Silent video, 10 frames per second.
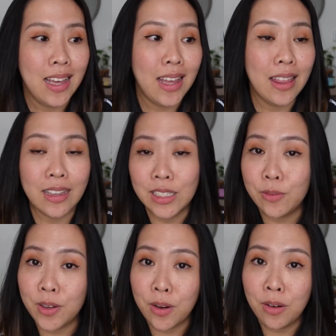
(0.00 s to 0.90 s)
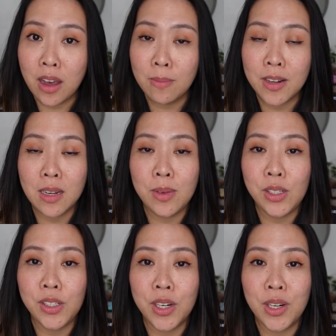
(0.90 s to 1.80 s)
In this video, I'm going to be
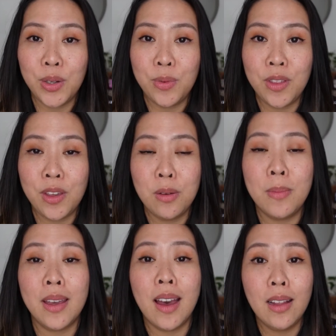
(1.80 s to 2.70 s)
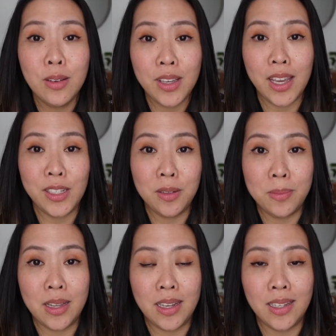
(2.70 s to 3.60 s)
sharing with you my alocasia
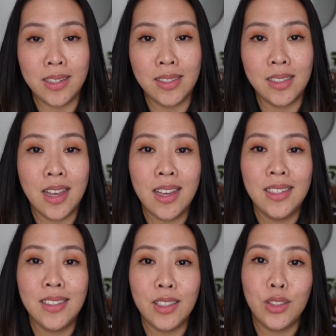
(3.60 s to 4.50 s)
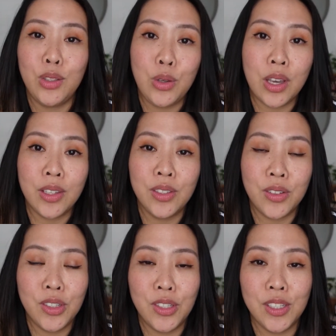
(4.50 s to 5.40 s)
plants since you guys
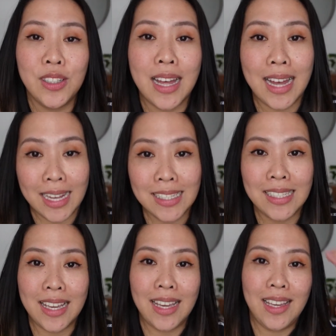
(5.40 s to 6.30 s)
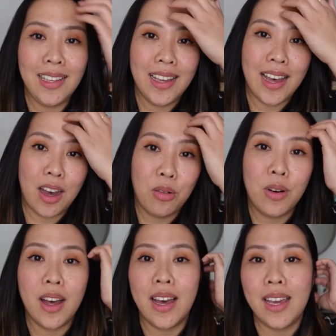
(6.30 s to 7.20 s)
are still asking how
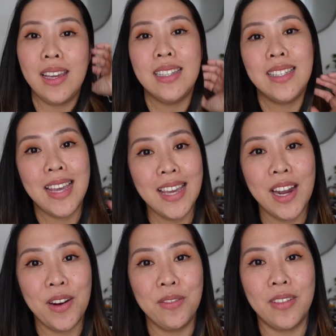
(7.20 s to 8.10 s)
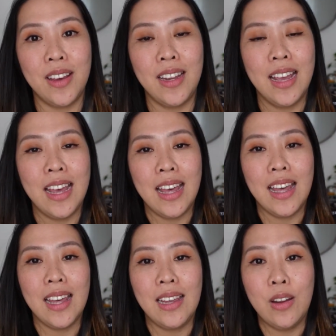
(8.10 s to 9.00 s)
I take care of it.
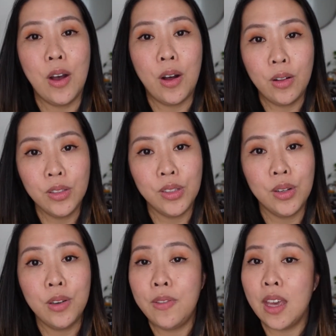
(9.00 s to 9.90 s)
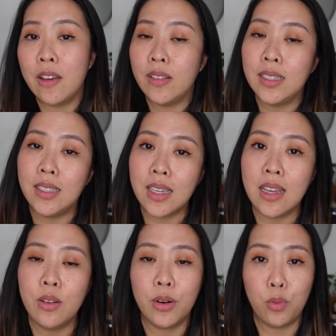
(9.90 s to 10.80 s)
And also, if you haven't
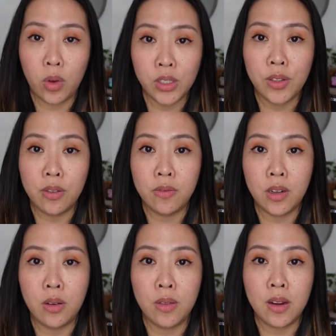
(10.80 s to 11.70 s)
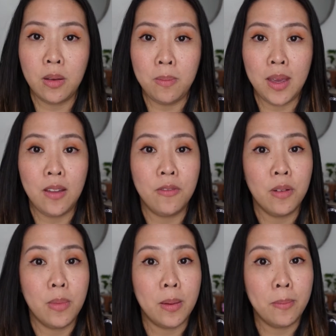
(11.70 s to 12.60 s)
seen or watched the video that I made
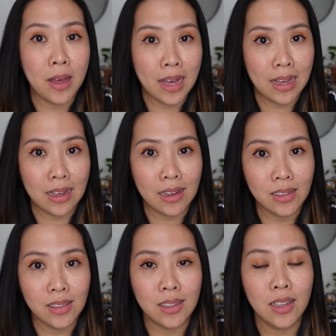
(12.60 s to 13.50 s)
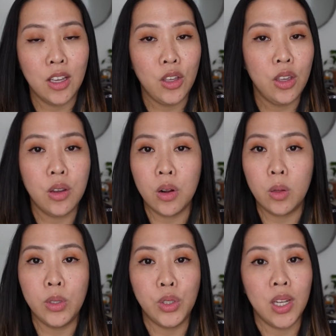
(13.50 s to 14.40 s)
from the past, you can
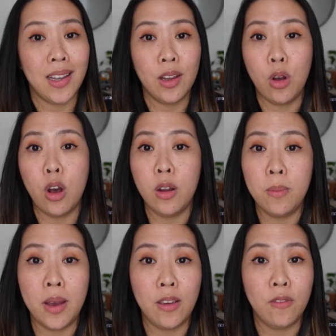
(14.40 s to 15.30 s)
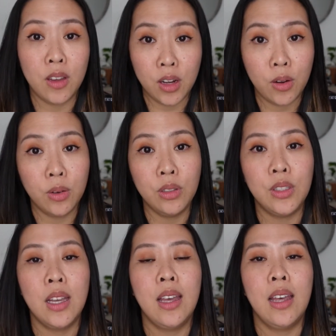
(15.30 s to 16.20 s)
always check it on my videos.
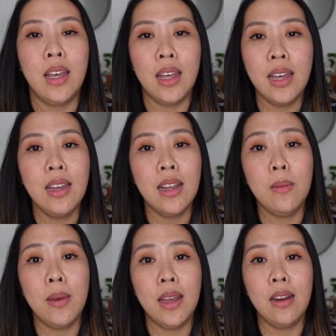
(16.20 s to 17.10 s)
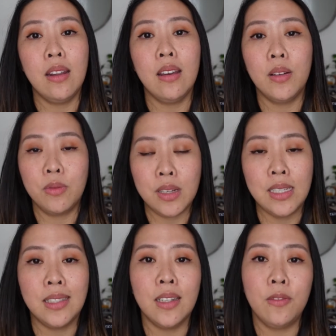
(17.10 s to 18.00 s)
And I made a
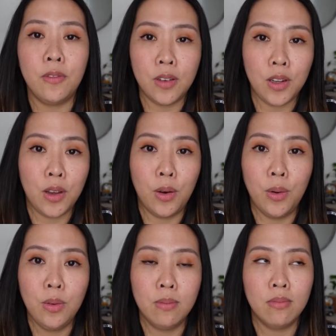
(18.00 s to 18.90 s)
recent video